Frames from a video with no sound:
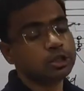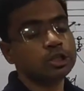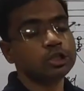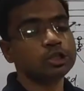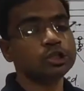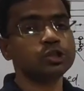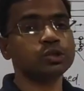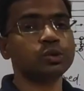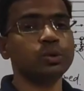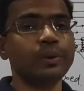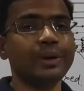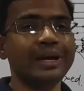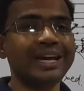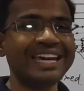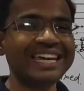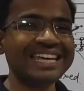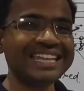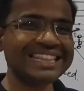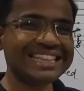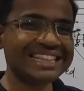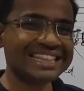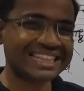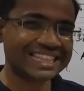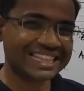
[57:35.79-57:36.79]
So
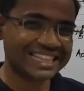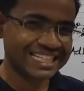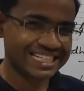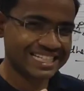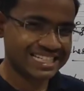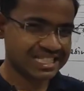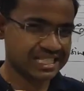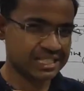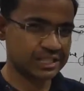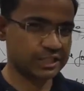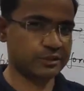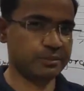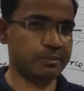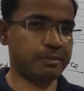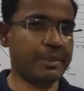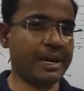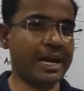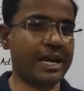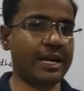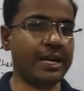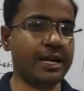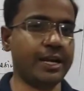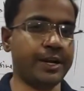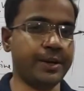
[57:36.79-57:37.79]
in this
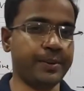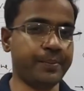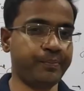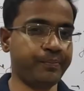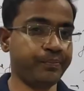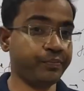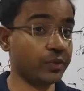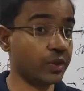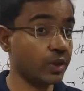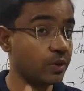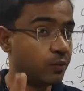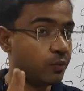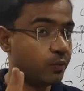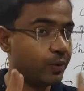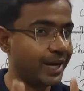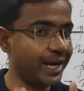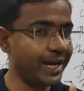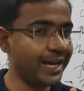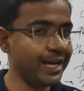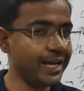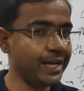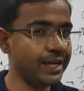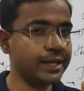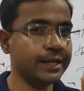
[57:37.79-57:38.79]
manner,
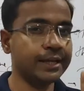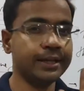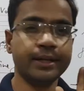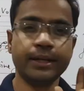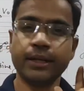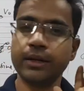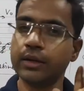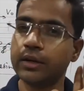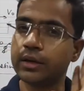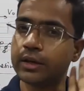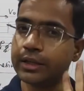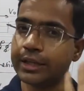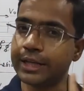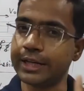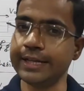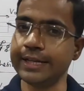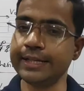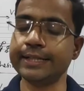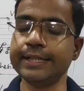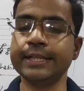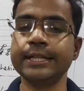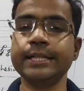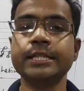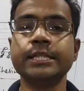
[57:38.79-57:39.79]
why? The
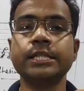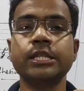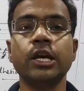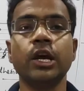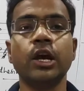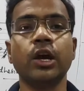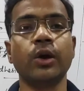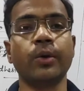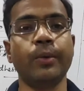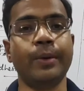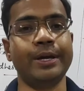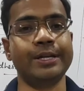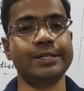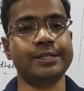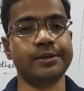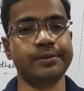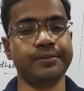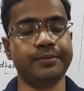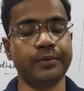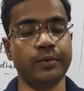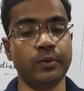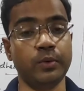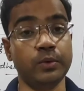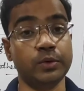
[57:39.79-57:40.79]
reason is
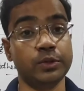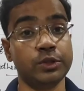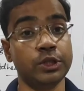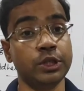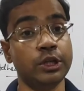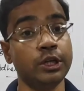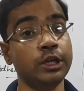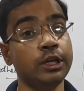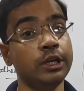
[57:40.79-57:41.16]
coercive force.